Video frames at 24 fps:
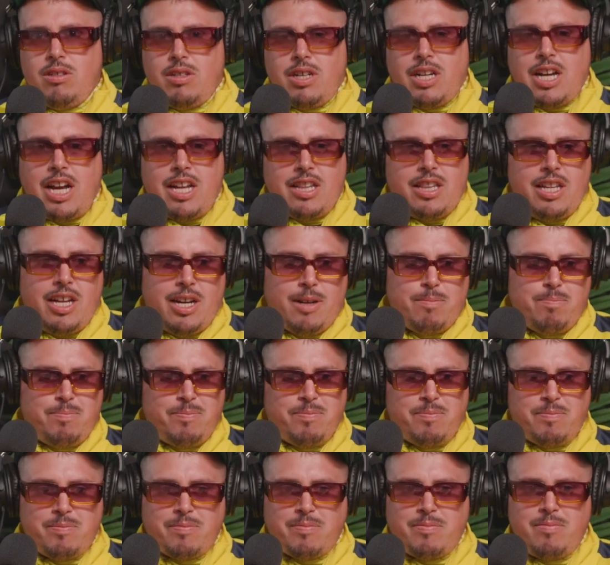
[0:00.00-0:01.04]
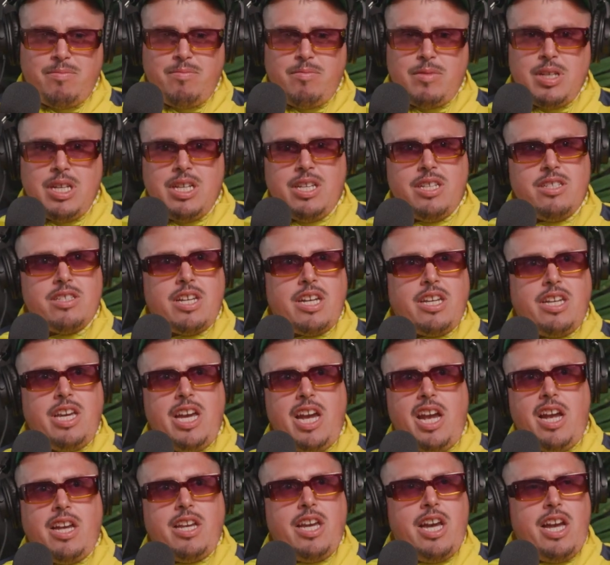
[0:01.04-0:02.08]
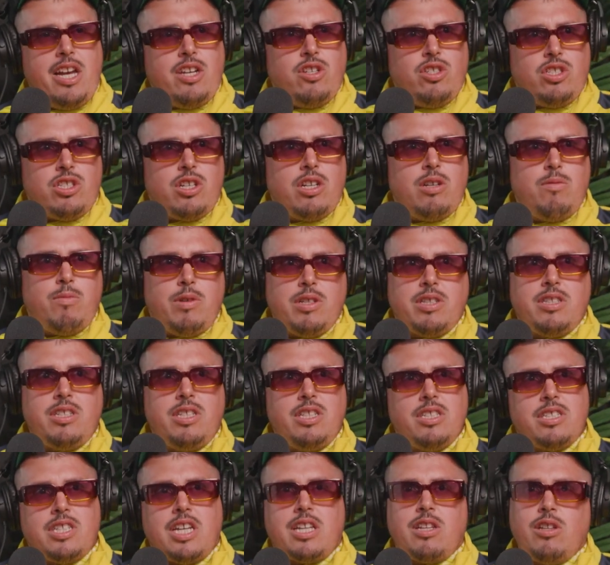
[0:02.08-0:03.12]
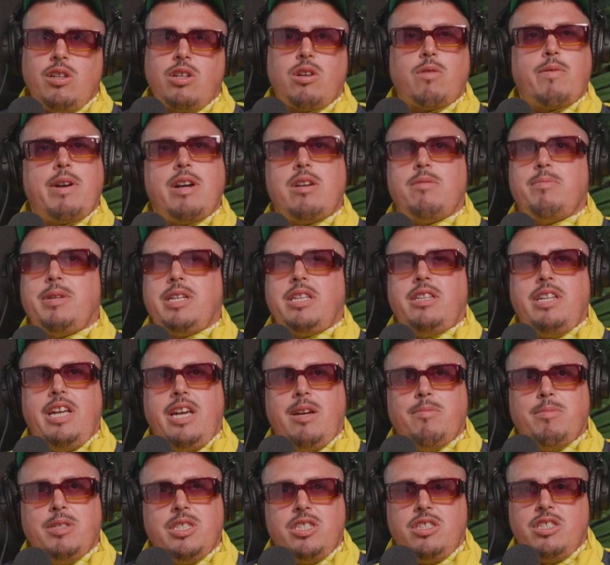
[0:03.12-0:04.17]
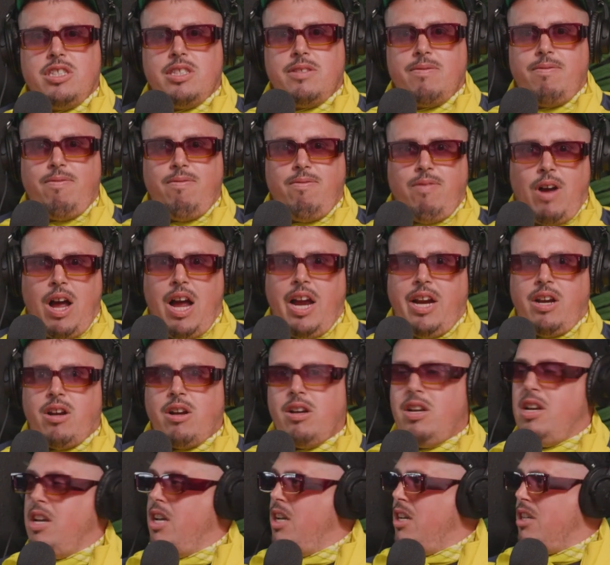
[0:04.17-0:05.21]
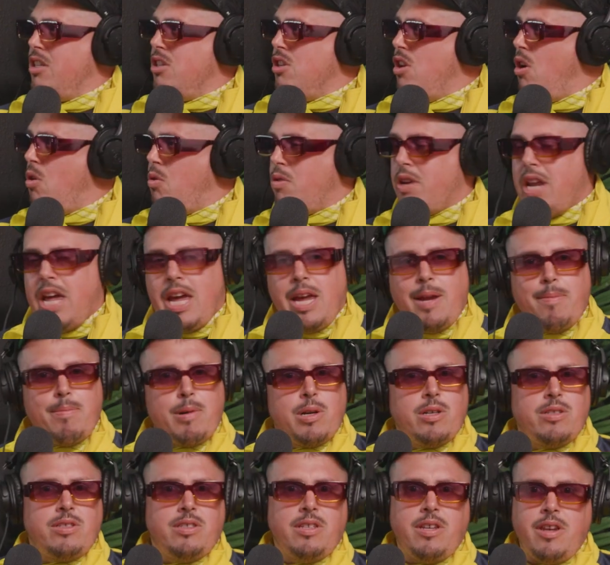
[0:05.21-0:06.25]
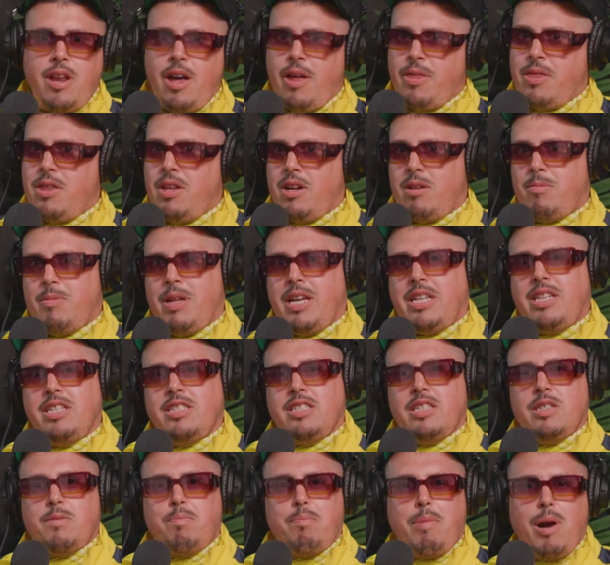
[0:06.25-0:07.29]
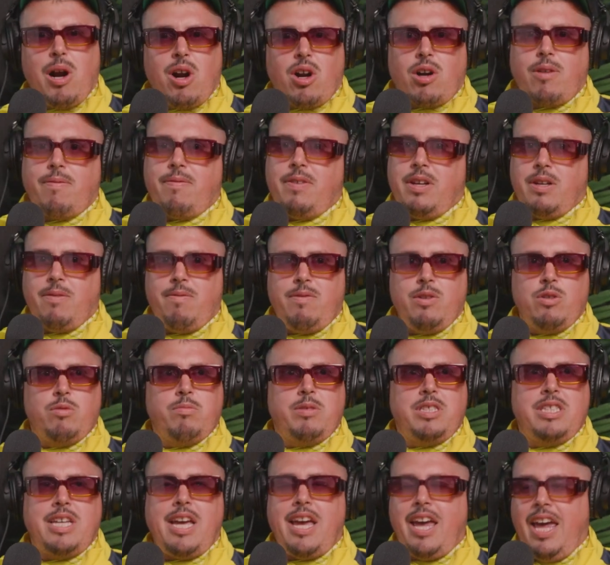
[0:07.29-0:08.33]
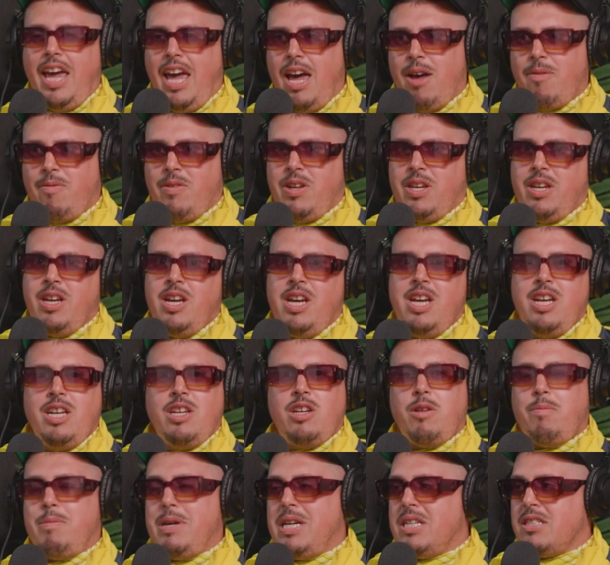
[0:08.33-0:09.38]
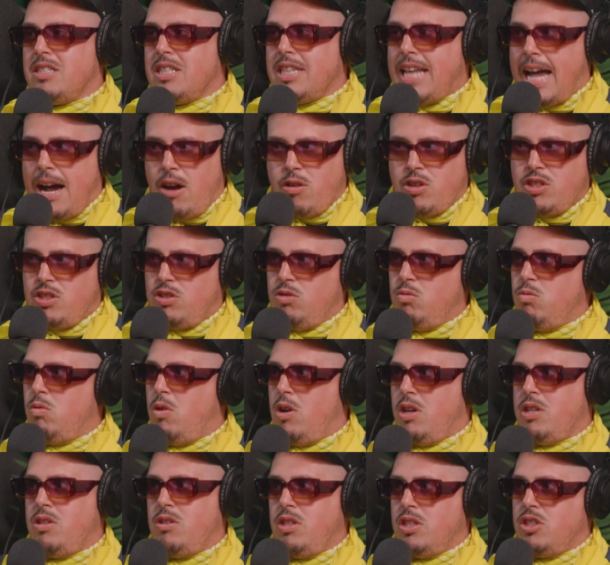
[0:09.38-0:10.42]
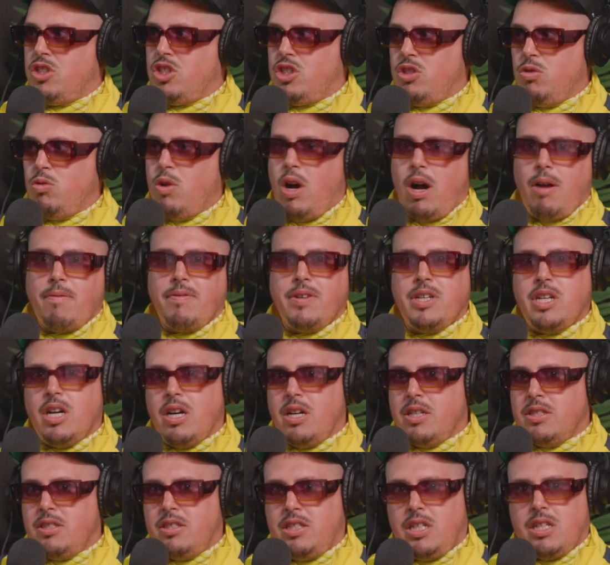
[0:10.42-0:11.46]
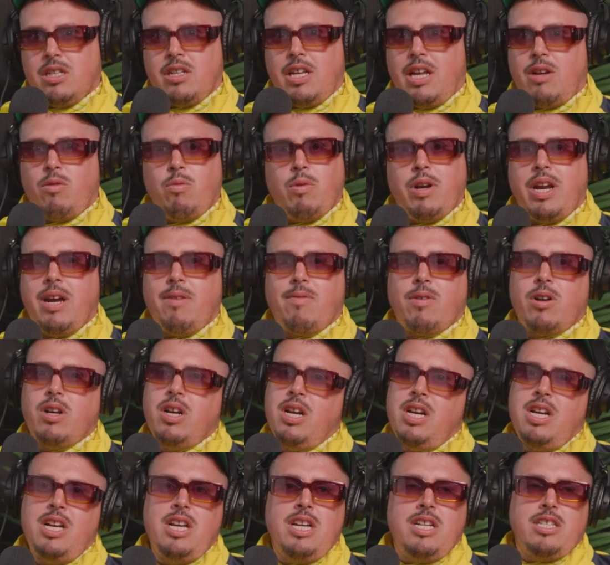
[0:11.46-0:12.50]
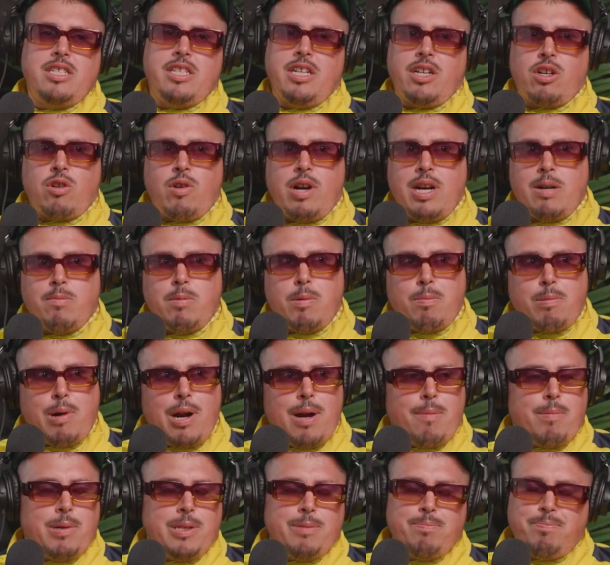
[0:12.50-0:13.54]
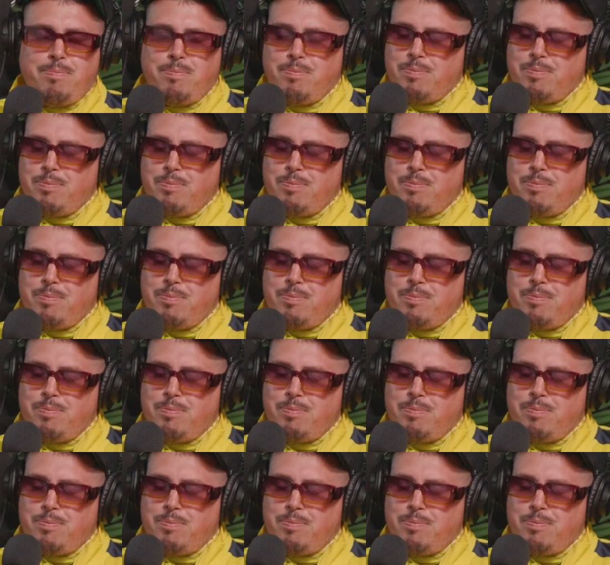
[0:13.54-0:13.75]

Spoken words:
Got there. He's like, yeah, you sure you want this? I look around. I'm like, damn, this shit's fire. No neighbors, nothing. Yeah. I'm like, this is perfect. Film set heaven. It could be as loud as you want. You could shoot off guns here, like whatever. It's an incredible property.